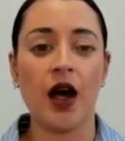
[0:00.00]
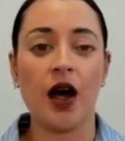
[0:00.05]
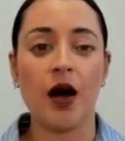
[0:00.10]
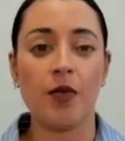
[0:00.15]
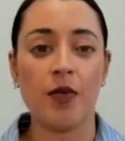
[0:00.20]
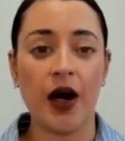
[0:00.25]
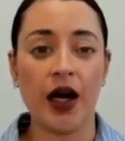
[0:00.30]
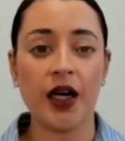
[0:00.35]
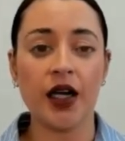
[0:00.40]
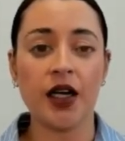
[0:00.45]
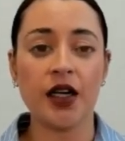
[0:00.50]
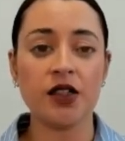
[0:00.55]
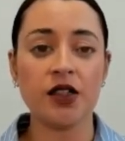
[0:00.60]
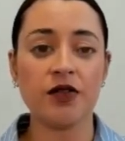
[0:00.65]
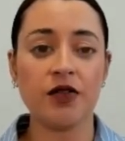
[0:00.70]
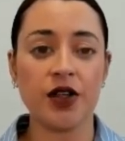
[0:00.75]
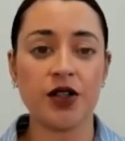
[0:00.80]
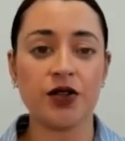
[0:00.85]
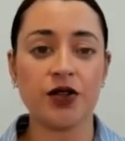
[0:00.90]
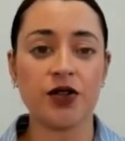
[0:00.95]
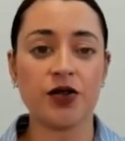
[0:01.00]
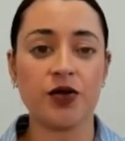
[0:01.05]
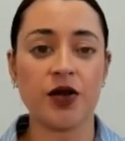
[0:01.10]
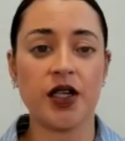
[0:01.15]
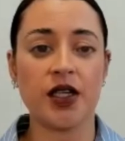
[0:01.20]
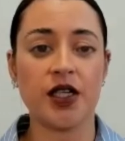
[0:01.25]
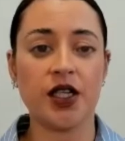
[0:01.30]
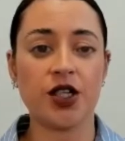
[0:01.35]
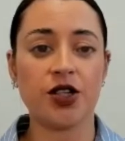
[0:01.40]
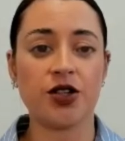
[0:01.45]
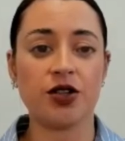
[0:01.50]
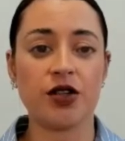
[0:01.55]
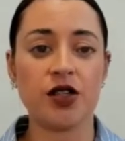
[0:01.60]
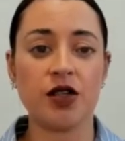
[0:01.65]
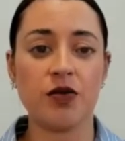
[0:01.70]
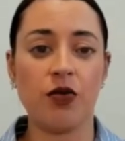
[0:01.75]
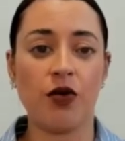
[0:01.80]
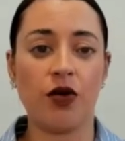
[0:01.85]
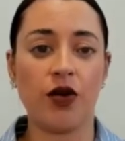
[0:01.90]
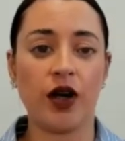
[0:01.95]
Many individuals with additional
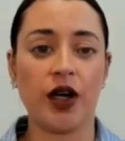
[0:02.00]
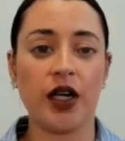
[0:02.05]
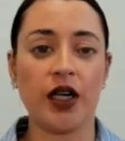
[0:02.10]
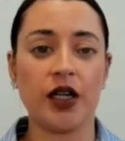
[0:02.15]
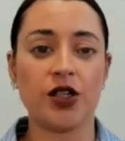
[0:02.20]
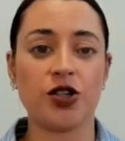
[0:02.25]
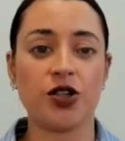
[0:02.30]
support needs